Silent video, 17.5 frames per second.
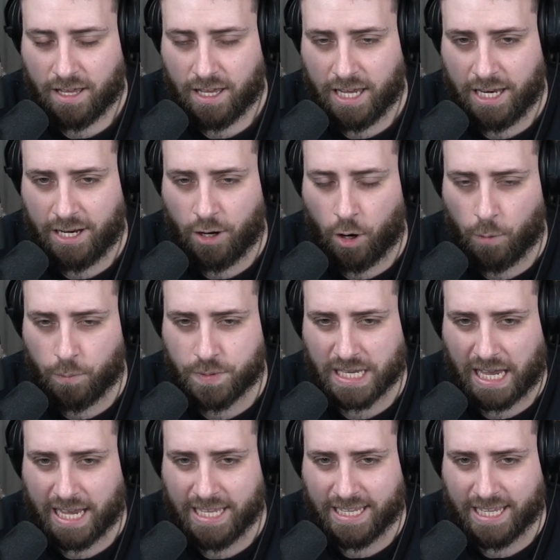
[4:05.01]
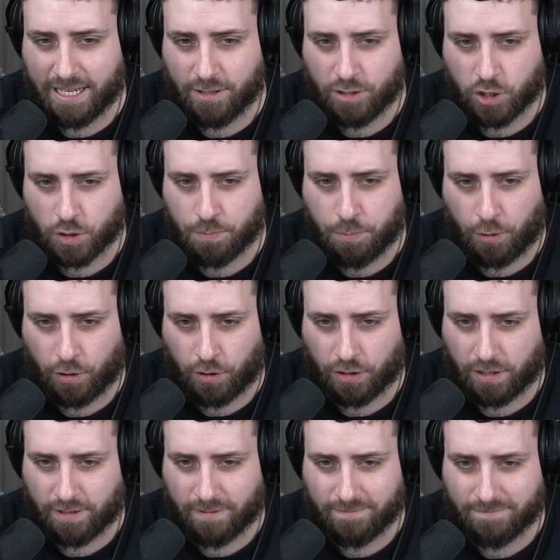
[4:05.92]
in hopes that he didn't just
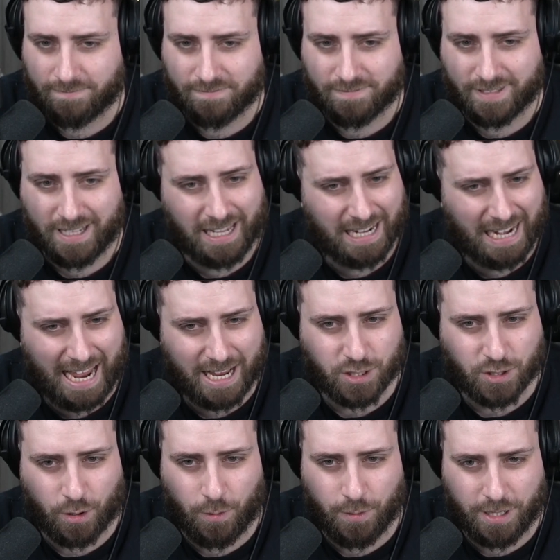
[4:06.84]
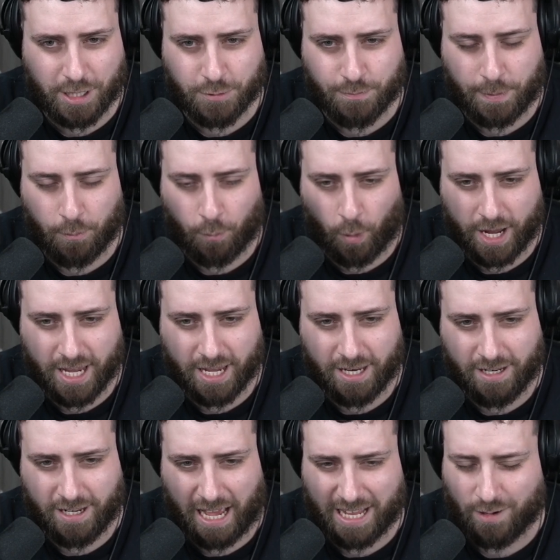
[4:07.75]
pull Electrode and he's been
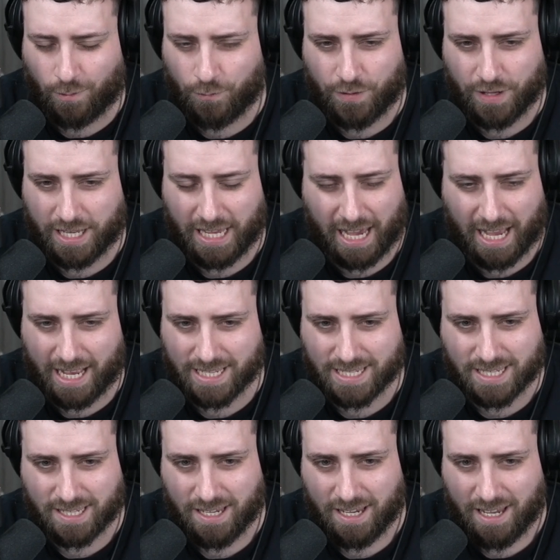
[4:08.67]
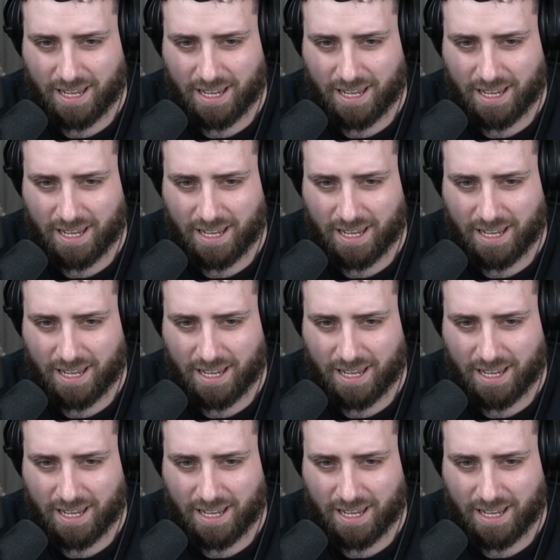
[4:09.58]
waiting. I don't think he has.